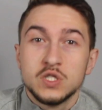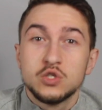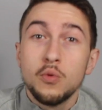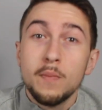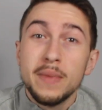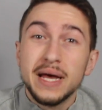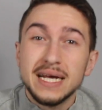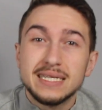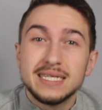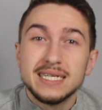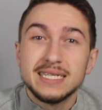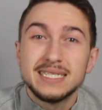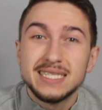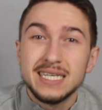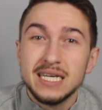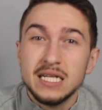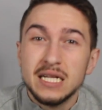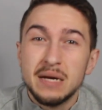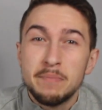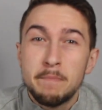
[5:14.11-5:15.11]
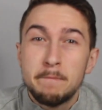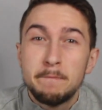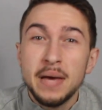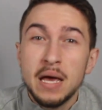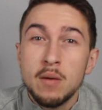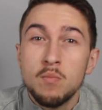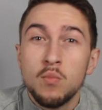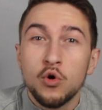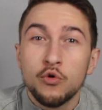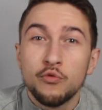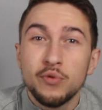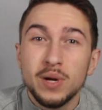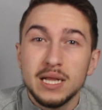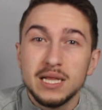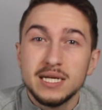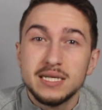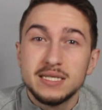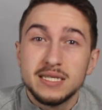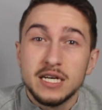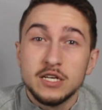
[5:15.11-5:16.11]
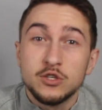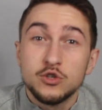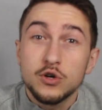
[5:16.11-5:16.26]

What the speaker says: To make this scene a bit more realistic,